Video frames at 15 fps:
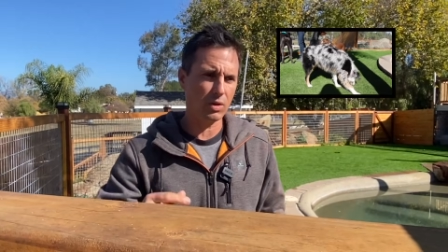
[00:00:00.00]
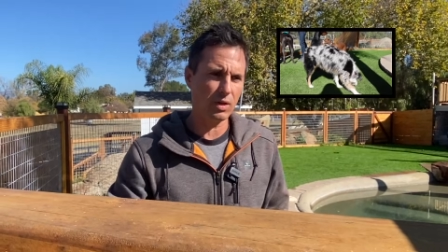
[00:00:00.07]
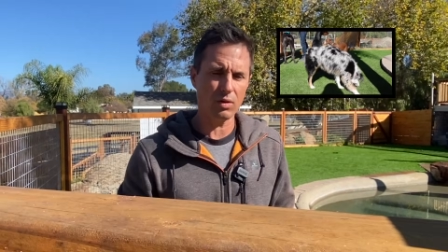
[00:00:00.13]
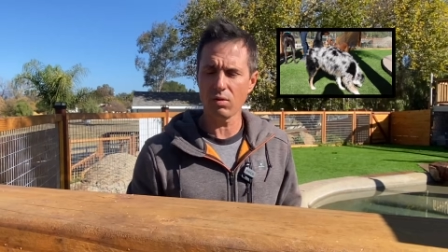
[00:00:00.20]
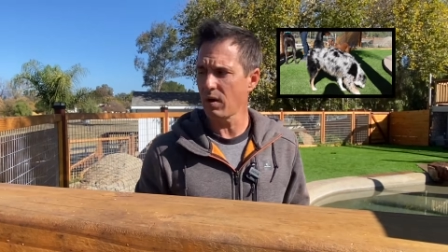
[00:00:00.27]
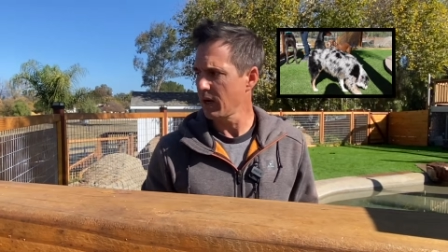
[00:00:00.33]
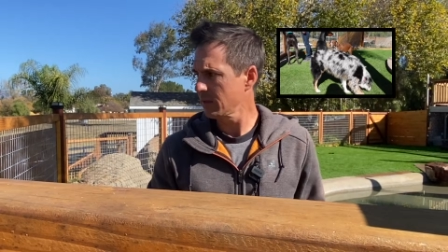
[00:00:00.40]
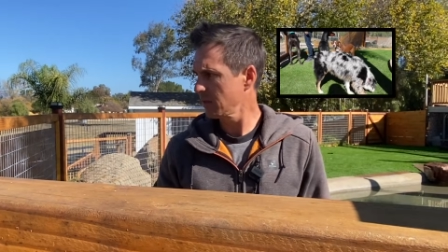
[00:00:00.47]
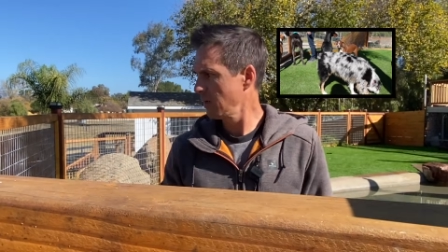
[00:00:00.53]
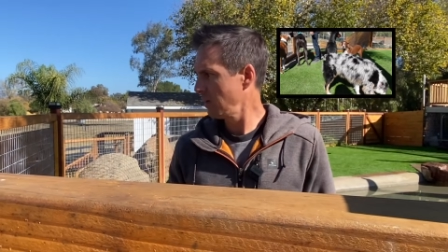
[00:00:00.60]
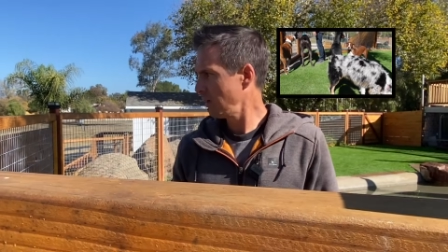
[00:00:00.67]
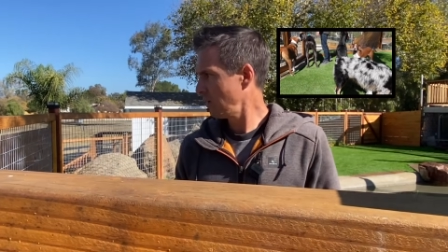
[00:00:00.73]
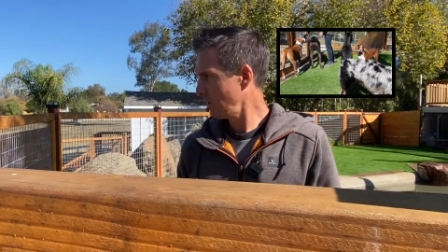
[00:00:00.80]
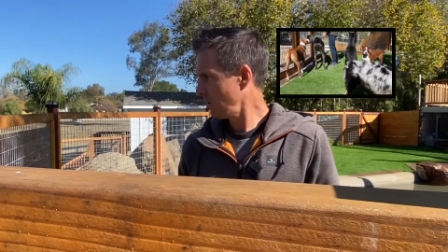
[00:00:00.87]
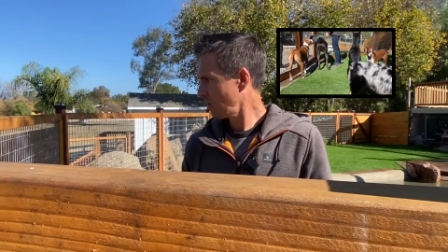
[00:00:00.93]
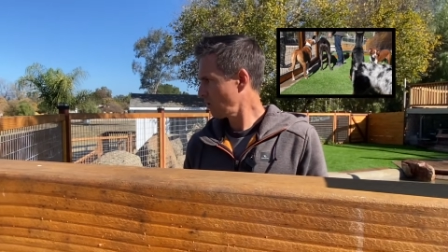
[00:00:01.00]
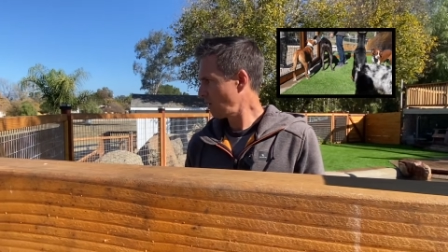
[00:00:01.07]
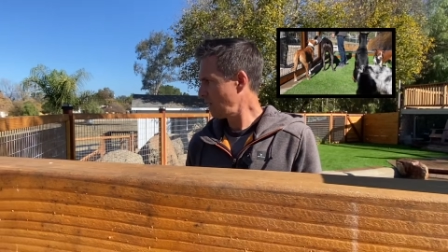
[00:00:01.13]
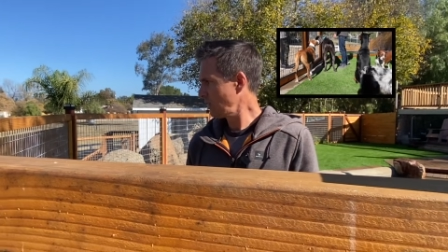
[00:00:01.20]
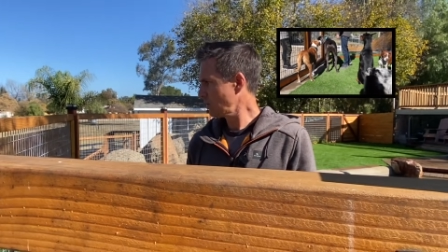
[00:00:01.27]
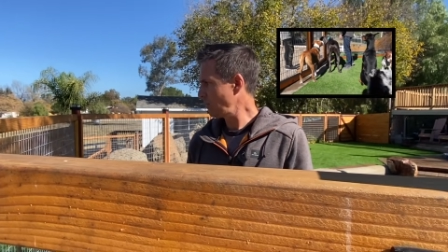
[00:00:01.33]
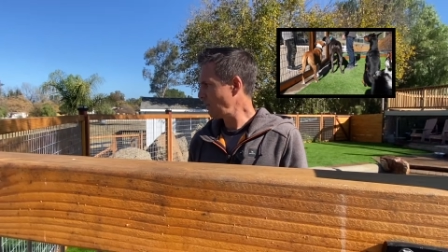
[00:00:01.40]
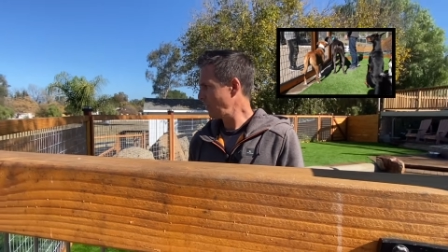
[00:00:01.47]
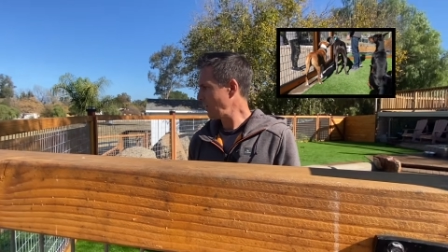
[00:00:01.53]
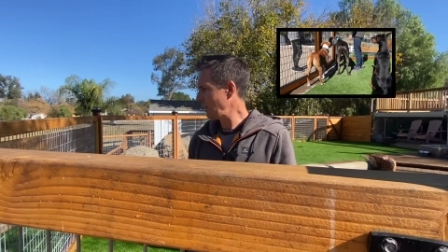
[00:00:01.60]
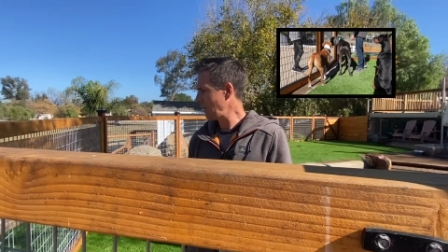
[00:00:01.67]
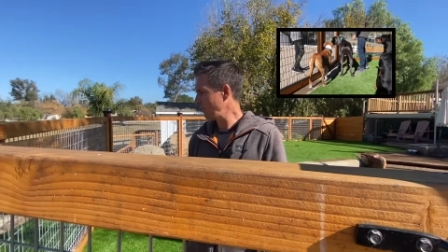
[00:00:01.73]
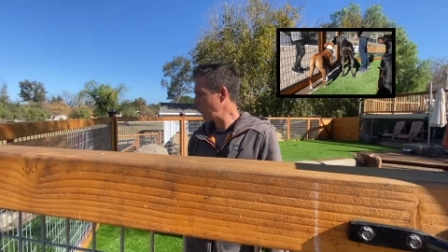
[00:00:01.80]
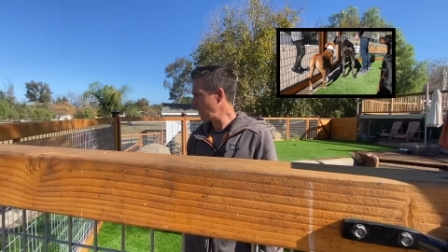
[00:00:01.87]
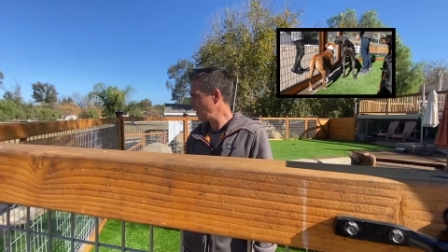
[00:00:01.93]
and correct. Greatest method
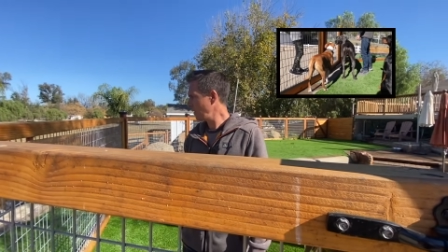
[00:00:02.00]
out there.